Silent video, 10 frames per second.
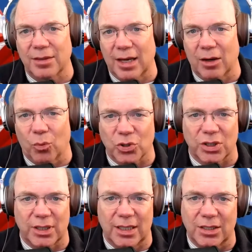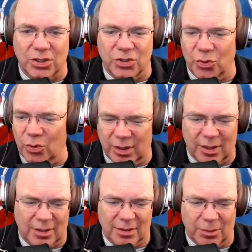Now, what you need to do,
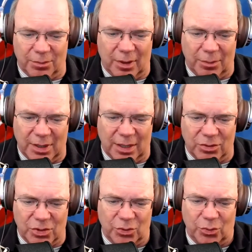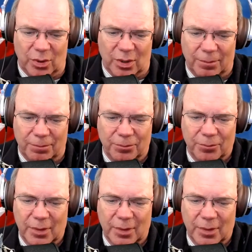because I'm down to,